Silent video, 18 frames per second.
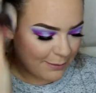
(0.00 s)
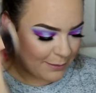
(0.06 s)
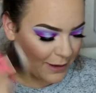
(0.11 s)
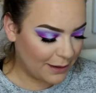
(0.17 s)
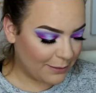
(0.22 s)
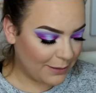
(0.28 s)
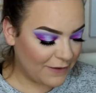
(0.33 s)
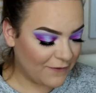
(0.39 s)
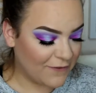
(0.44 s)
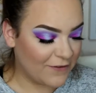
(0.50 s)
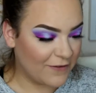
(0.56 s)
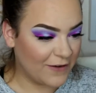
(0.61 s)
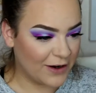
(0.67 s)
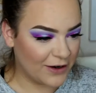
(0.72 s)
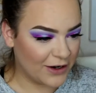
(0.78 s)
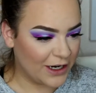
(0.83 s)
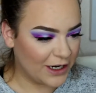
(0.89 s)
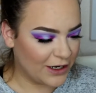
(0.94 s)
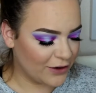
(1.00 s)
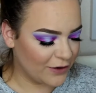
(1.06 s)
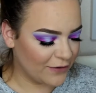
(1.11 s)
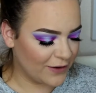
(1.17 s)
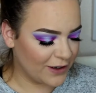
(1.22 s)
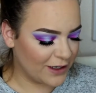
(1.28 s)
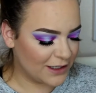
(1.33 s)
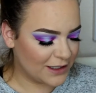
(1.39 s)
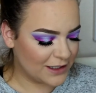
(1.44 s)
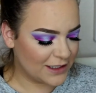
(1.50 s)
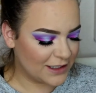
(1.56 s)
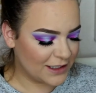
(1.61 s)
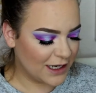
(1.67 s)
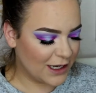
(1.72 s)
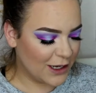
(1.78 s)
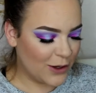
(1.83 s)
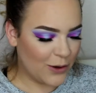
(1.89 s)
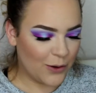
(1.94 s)
Made me very nervous
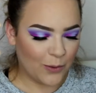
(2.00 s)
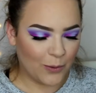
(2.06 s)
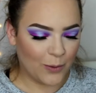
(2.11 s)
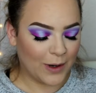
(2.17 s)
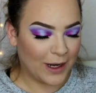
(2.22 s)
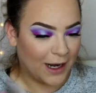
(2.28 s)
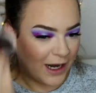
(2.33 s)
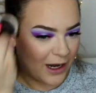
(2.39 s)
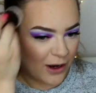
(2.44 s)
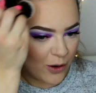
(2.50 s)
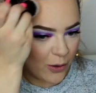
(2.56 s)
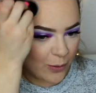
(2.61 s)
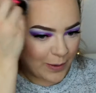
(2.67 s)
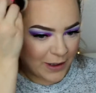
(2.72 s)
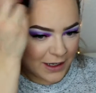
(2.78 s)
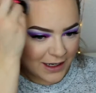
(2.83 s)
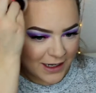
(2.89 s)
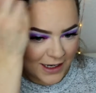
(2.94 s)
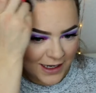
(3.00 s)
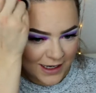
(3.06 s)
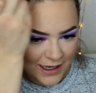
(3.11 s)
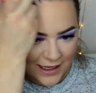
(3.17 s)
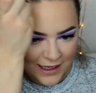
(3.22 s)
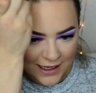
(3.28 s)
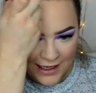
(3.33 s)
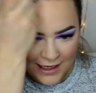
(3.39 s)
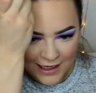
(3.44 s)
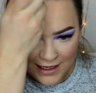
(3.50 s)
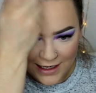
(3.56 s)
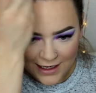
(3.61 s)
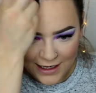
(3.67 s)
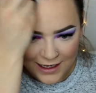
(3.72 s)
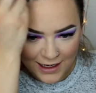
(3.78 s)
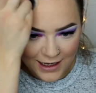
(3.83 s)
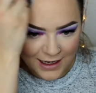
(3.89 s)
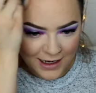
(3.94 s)
when I opened it
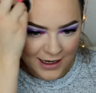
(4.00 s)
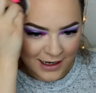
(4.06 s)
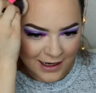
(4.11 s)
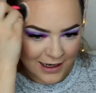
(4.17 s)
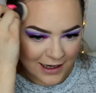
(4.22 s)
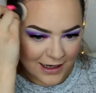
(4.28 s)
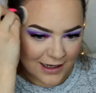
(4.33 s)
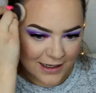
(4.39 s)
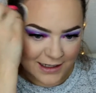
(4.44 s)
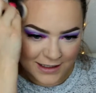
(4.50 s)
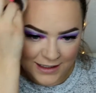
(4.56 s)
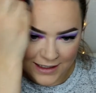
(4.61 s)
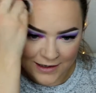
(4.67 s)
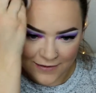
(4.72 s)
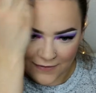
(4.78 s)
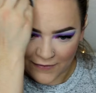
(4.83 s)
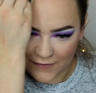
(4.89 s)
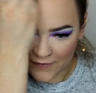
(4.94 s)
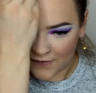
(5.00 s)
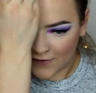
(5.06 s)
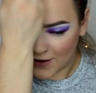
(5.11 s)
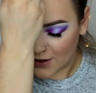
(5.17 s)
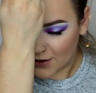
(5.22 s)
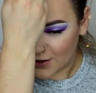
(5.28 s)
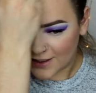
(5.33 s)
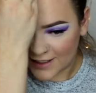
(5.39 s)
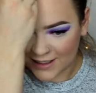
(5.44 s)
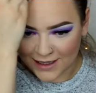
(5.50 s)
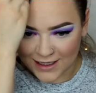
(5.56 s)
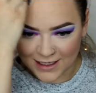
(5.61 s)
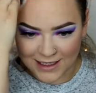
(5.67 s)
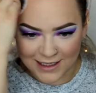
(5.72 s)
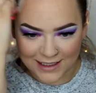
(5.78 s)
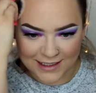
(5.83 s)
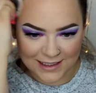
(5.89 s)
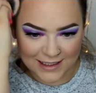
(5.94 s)
and felt the
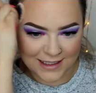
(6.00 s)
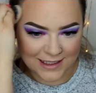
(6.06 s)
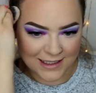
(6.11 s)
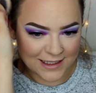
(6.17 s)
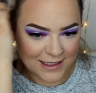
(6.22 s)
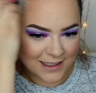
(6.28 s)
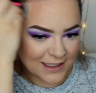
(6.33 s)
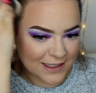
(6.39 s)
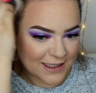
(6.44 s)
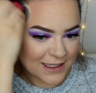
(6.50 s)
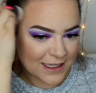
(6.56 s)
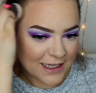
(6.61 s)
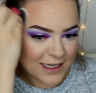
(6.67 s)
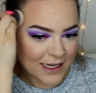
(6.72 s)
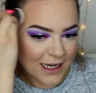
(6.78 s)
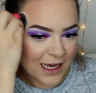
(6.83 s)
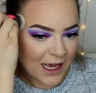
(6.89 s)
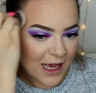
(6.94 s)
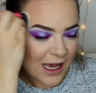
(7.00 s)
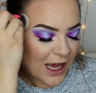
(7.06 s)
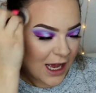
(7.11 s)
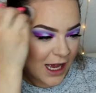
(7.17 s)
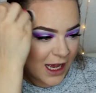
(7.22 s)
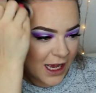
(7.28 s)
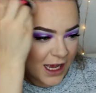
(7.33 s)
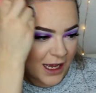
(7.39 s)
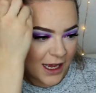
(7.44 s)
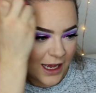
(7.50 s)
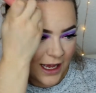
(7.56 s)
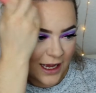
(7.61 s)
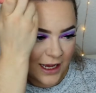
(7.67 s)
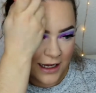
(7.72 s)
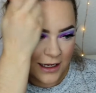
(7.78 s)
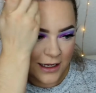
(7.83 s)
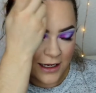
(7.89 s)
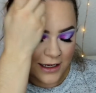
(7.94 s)
consistency
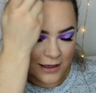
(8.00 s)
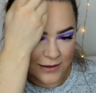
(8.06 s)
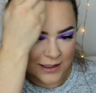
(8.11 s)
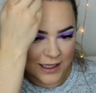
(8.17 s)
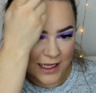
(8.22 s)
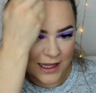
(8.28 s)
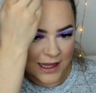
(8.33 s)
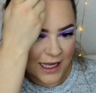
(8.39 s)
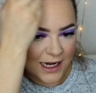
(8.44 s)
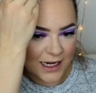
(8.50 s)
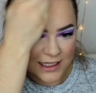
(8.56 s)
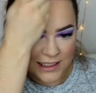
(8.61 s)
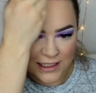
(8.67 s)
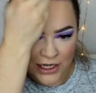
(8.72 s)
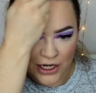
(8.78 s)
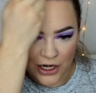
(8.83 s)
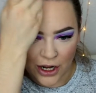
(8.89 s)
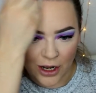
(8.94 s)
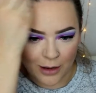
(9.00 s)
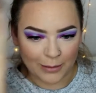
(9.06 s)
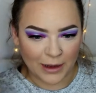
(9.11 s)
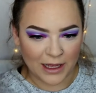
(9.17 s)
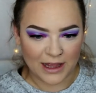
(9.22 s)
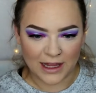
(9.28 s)
I was like, that is not my